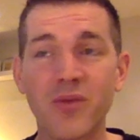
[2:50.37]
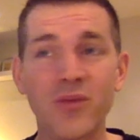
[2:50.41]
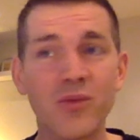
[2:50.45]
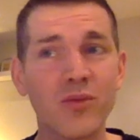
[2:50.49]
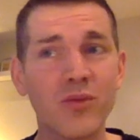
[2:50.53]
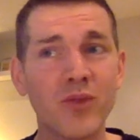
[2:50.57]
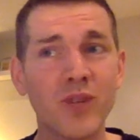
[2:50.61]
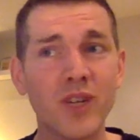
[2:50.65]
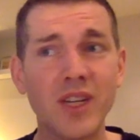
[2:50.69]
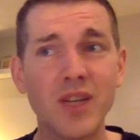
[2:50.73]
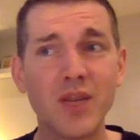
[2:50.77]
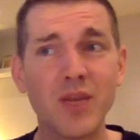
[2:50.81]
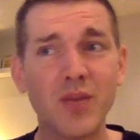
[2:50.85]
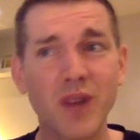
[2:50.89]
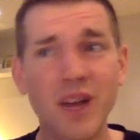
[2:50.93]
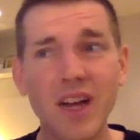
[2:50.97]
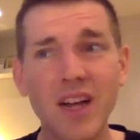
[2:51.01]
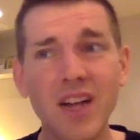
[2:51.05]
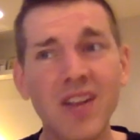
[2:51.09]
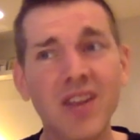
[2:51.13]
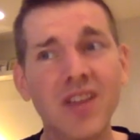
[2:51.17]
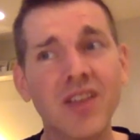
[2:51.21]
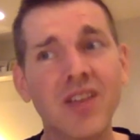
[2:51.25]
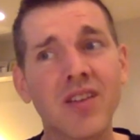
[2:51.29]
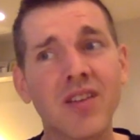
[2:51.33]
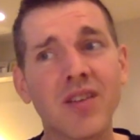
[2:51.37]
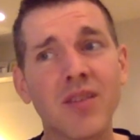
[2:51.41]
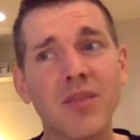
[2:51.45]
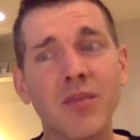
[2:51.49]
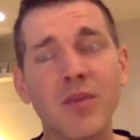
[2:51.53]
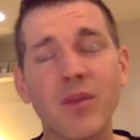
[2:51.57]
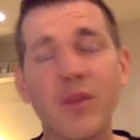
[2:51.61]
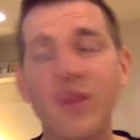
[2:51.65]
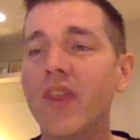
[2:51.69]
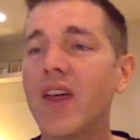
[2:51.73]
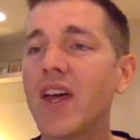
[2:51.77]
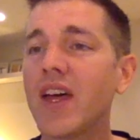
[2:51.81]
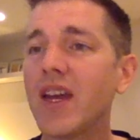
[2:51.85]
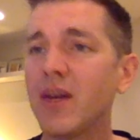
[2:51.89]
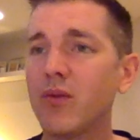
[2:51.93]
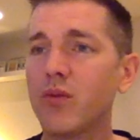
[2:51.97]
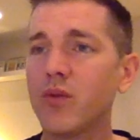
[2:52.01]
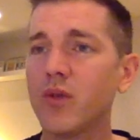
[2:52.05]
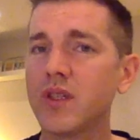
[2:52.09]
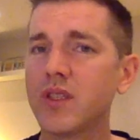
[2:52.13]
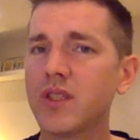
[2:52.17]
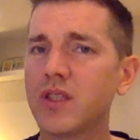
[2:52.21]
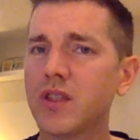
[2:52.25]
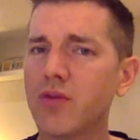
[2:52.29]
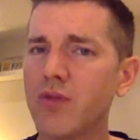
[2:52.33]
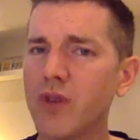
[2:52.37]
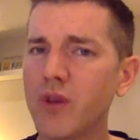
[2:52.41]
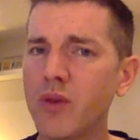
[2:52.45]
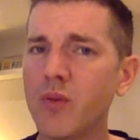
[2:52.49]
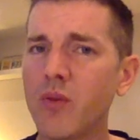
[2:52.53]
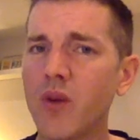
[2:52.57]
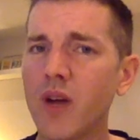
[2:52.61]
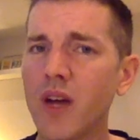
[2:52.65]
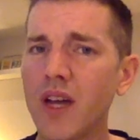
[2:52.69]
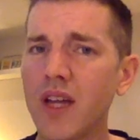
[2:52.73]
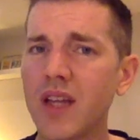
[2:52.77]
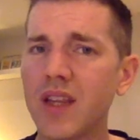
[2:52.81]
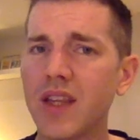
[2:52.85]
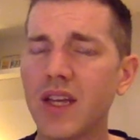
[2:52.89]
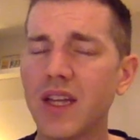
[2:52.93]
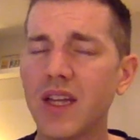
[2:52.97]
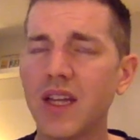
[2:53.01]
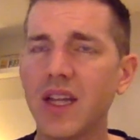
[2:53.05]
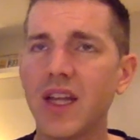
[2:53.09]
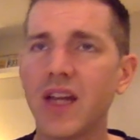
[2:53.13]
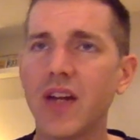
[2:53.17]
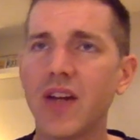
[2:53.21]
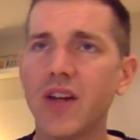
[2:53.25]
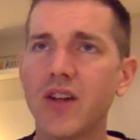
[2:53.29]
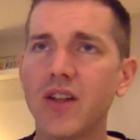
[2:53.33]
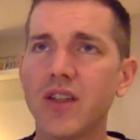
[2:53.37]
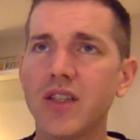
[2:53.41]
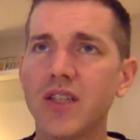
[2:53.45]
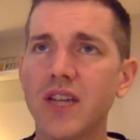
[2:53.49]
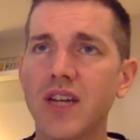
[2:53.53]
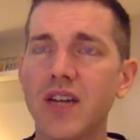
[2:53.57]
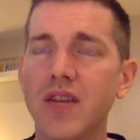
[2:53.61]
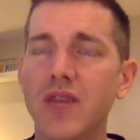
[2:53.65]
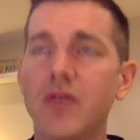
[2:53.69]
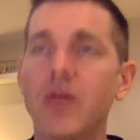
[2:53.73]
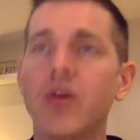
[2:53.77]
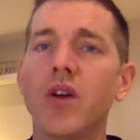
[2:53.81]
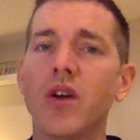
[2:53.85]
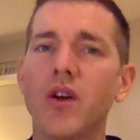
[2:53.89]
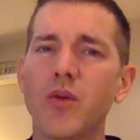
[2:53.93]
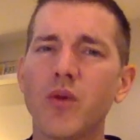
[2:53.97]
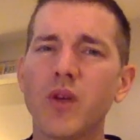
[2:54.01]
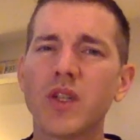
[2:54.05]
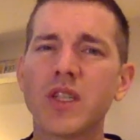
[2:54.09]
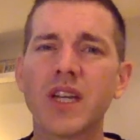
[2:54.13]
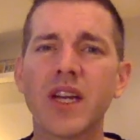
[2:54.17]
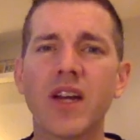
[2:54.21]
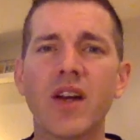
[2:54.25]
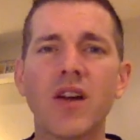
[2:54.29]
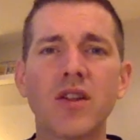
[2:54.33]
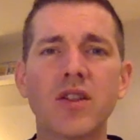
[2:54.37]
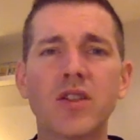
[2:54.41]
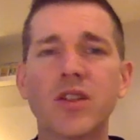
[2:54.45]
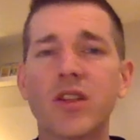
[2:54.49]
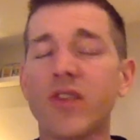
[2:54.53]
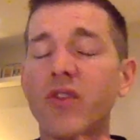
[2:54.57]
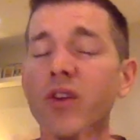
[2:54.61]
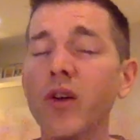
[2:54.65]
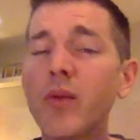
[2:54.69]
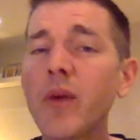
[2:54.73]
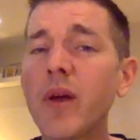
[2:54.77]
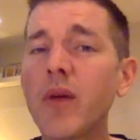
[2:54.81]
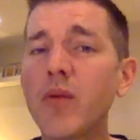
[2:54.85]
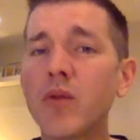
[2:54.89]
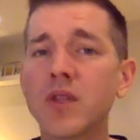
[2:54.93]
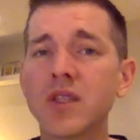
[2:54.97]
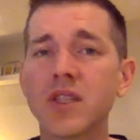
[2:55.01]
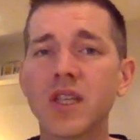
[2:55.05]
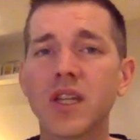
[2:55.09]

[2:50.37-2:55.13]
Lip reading: really well, but then it was the runway that let her down, which I get onto. The runway was